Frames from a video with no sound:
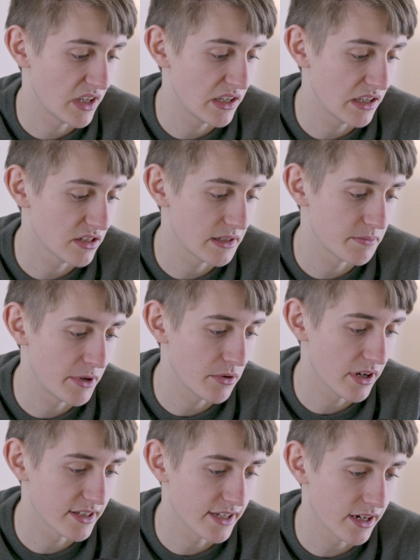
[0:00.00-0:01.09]
it's built
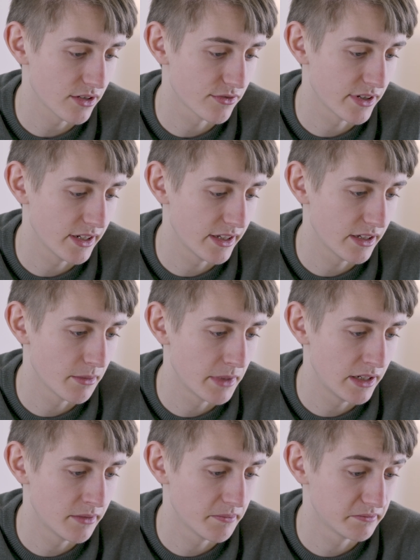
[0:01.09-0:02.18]
like a tank really. I
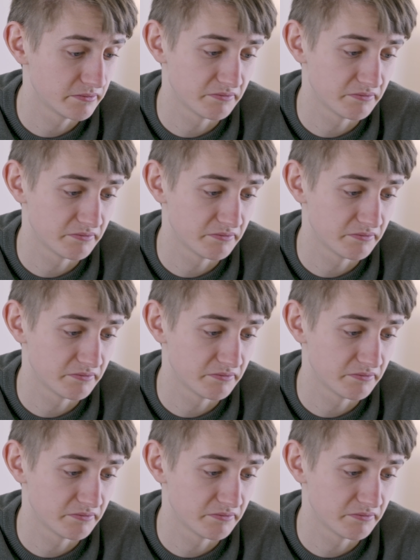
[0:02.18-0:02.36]
mean,